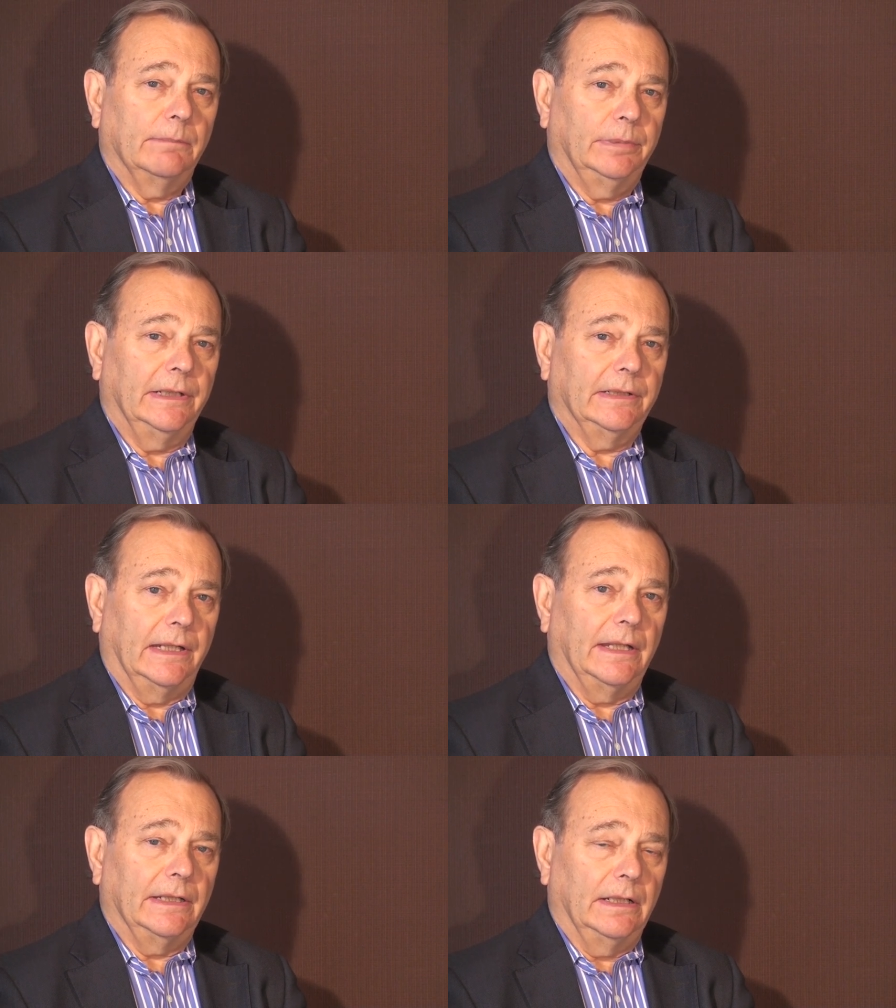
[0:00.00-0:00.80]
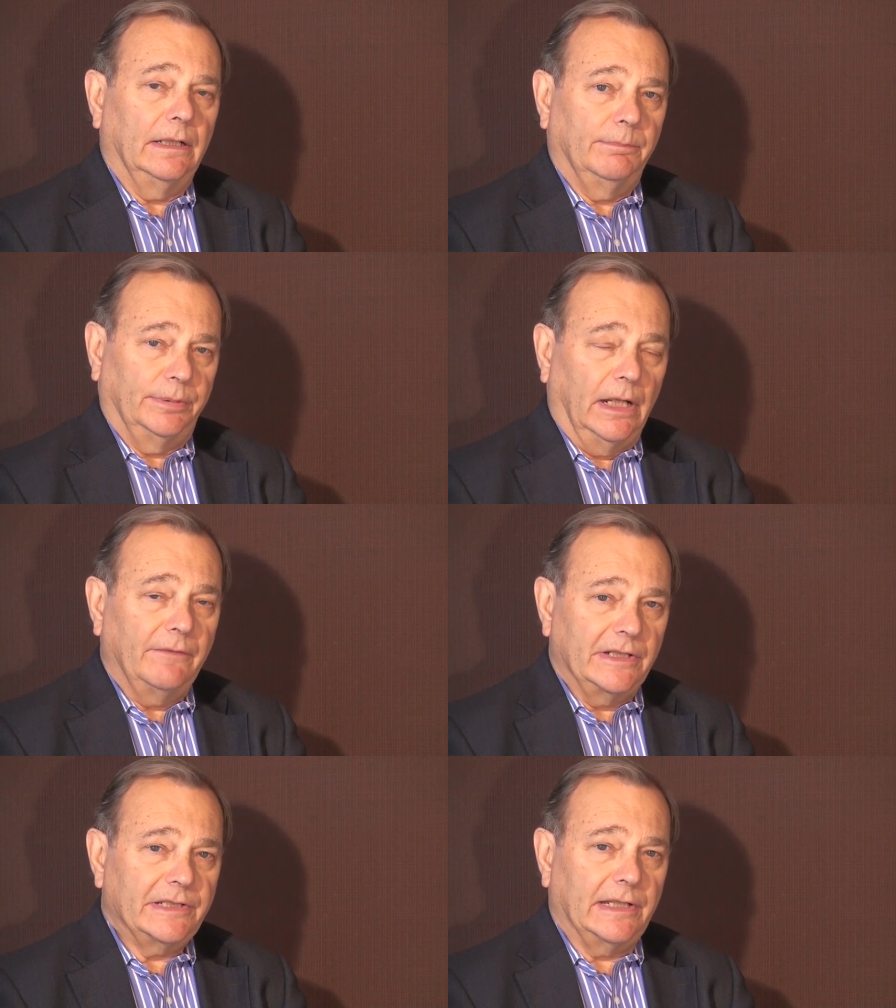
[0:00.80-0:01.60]
bring together the
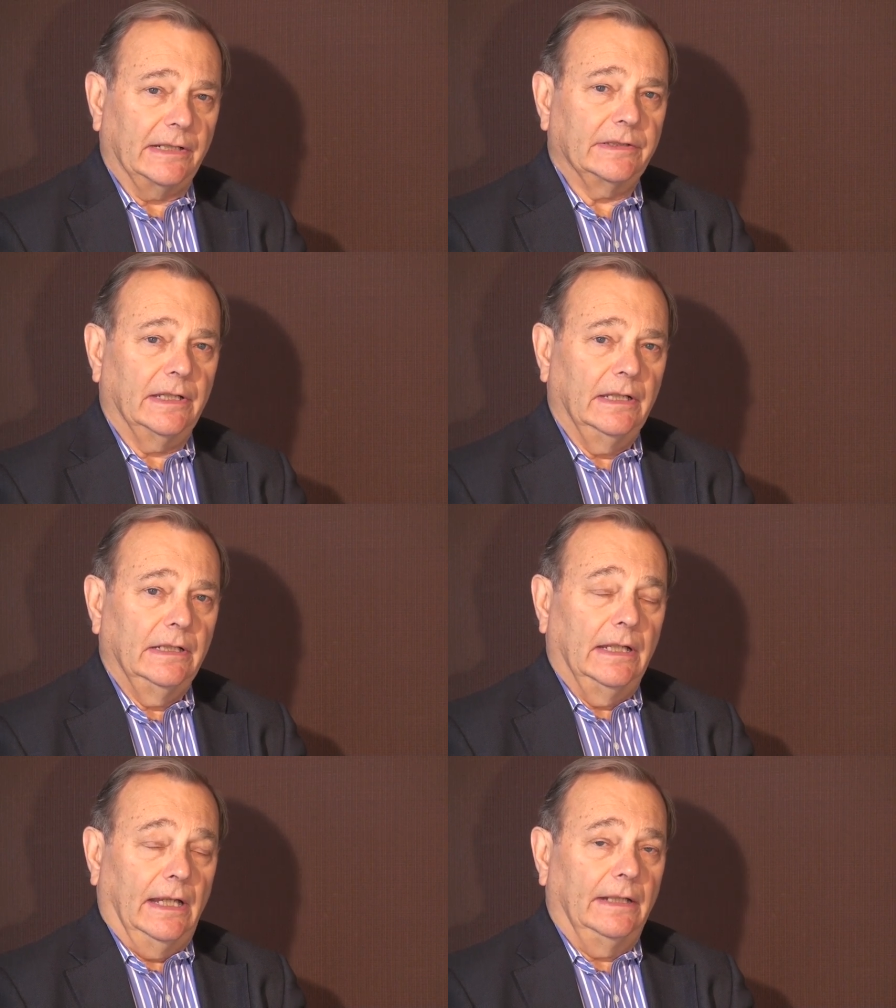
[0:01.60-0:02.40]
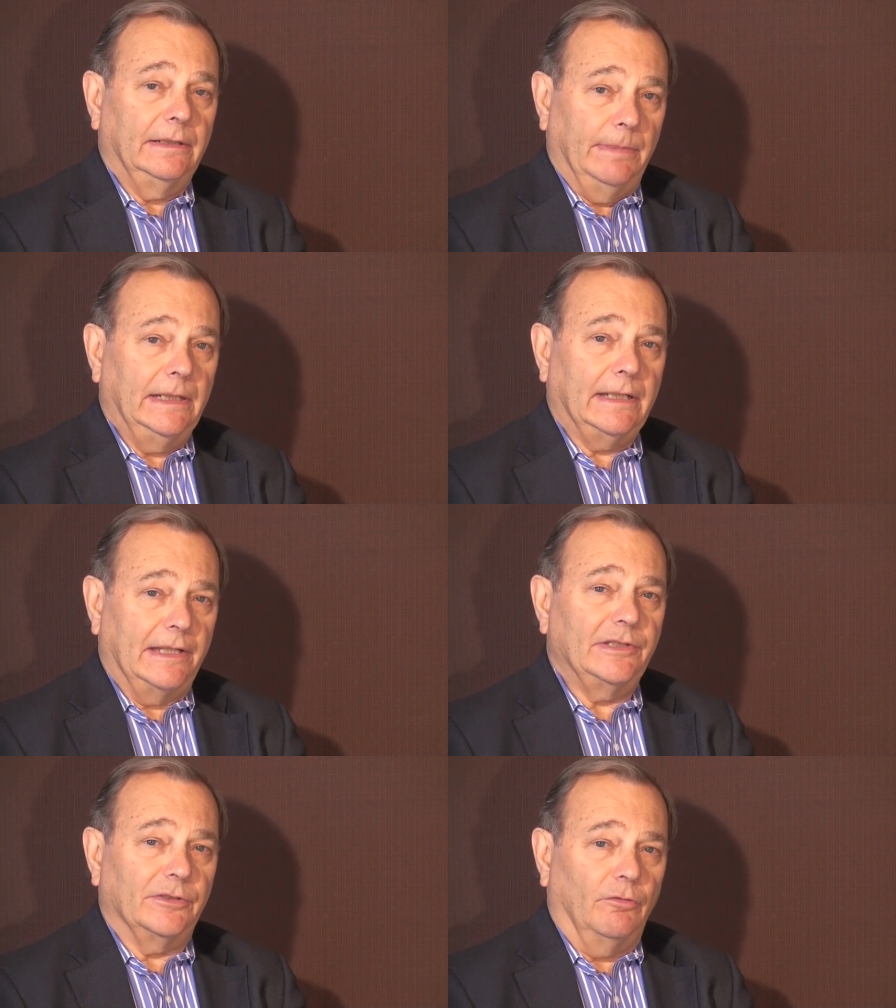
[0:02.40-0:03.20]
private sector, and in many
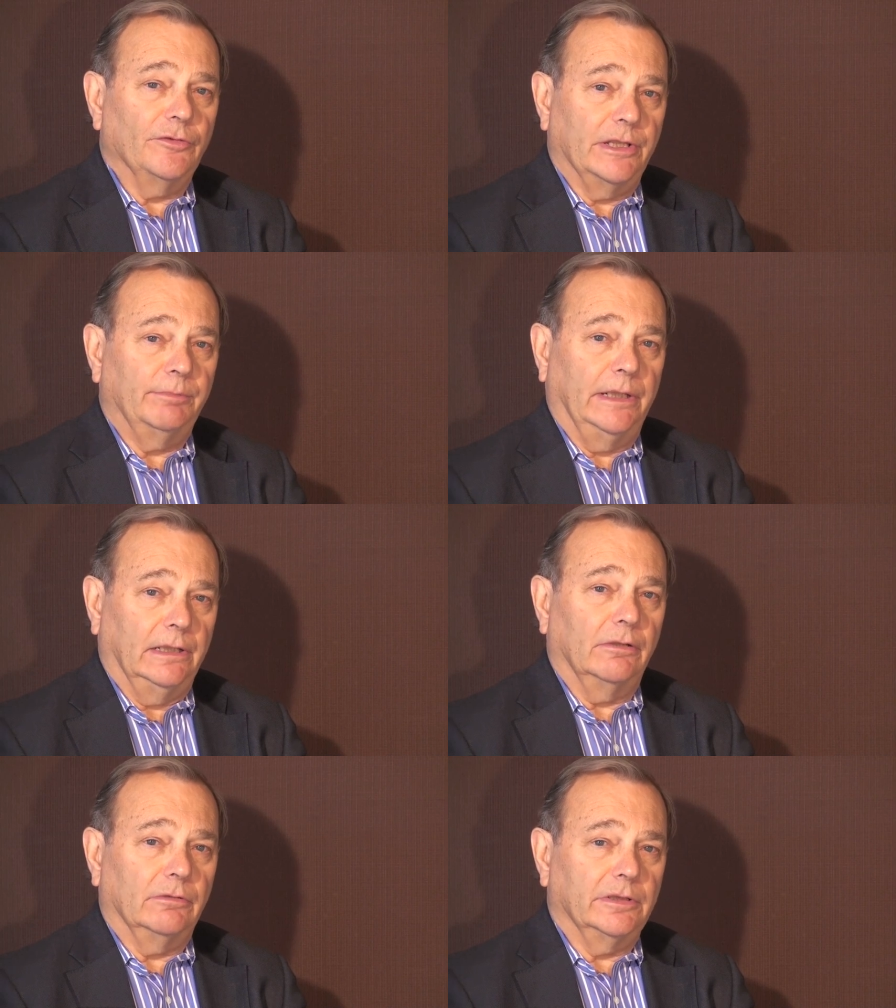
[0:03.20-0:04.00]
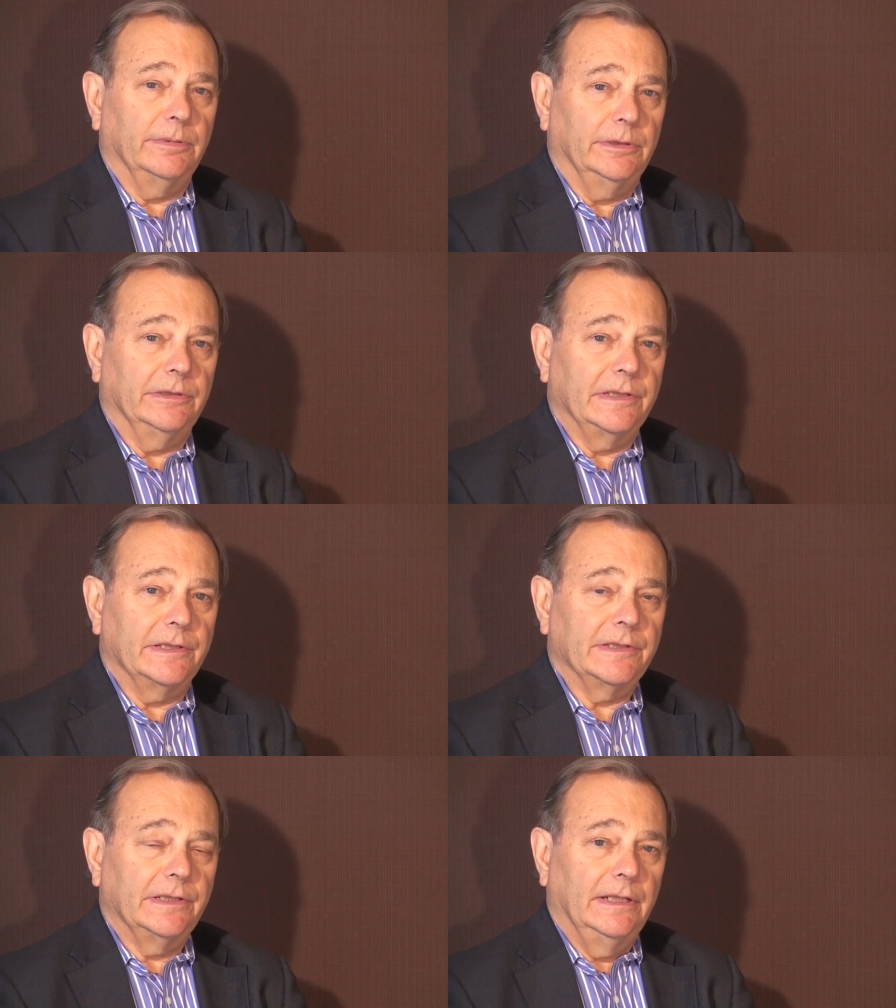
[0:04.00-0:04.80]
cases also bring local
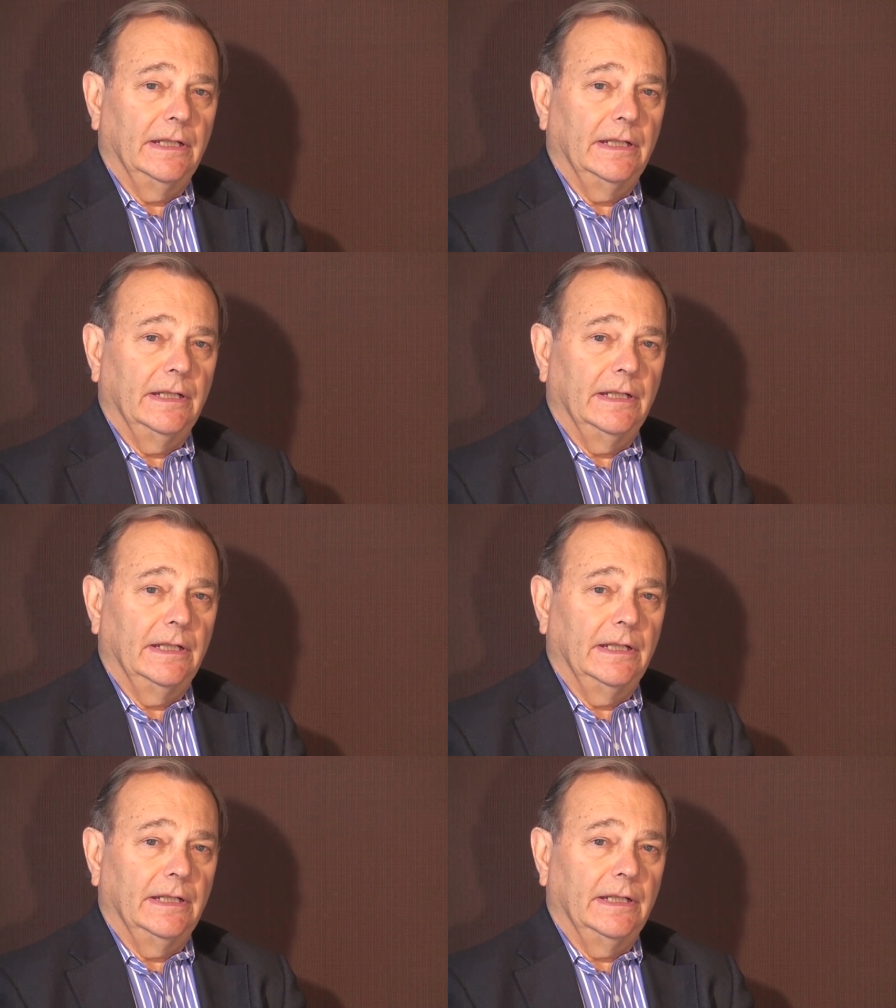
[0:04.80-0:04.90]
communities.